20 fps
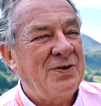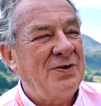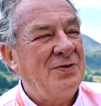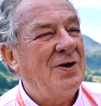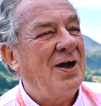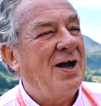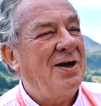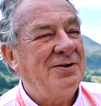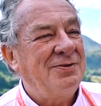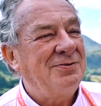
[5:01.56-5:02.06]
You
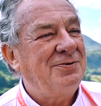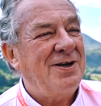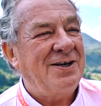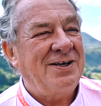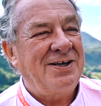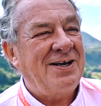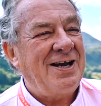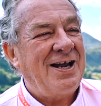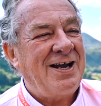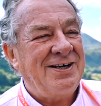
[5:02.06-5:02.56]
know, in
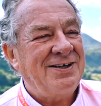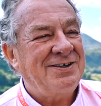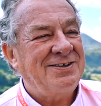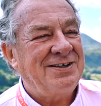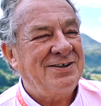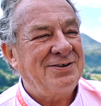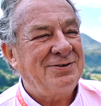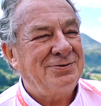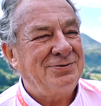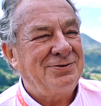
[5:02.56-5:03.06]

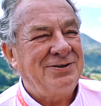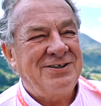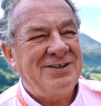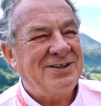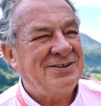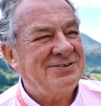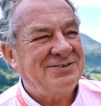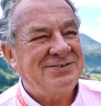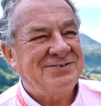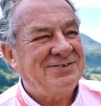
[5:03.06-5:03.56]
regularity, we
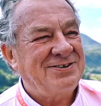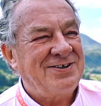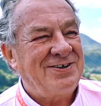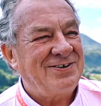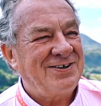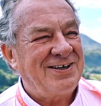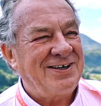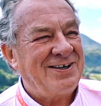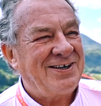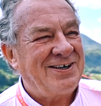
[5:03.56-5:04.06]
just
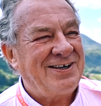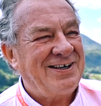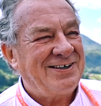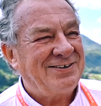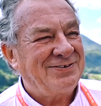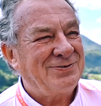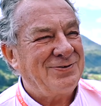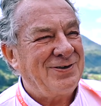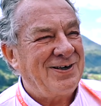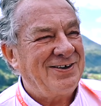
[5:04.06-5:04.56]
can't get our head
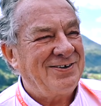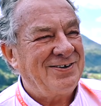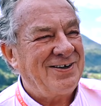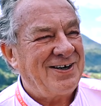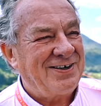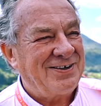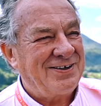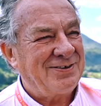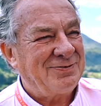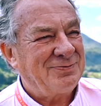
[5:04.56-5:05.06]
quite
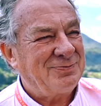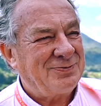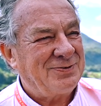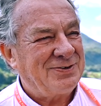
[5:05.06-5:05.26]
around it.